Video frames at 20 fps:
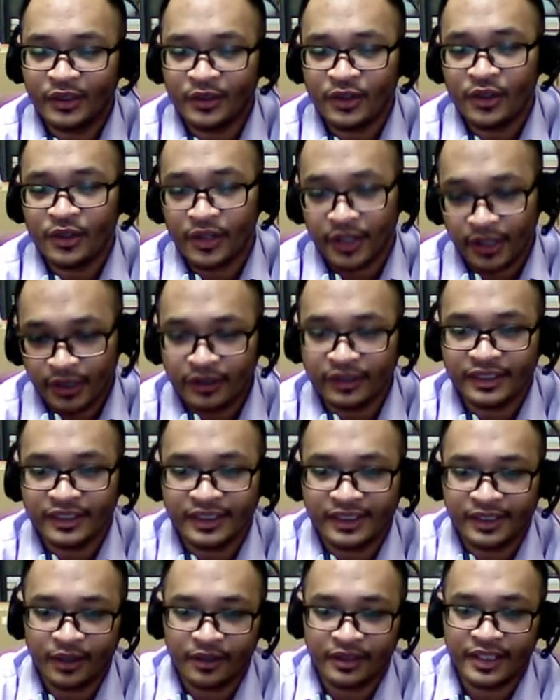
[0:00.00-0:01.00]
your
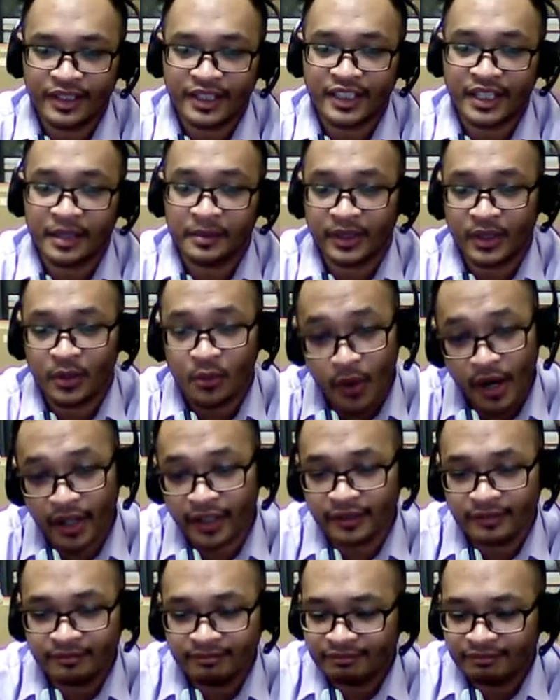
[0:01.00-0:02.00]
notes on the chapter 1.
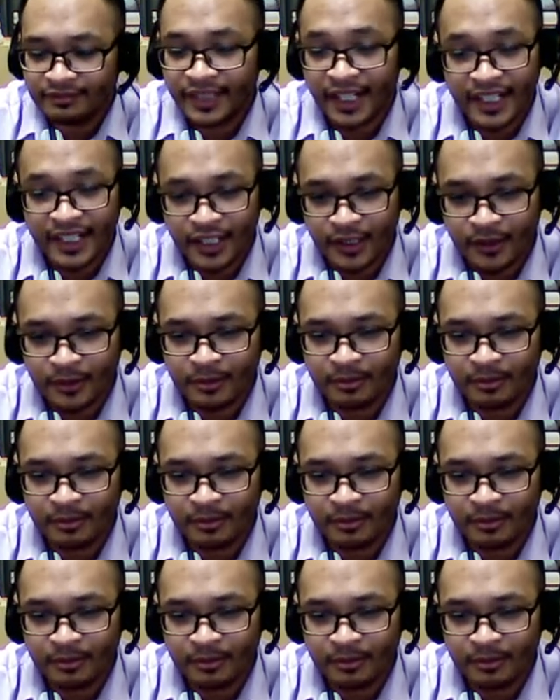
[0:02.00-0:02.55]
Thank you.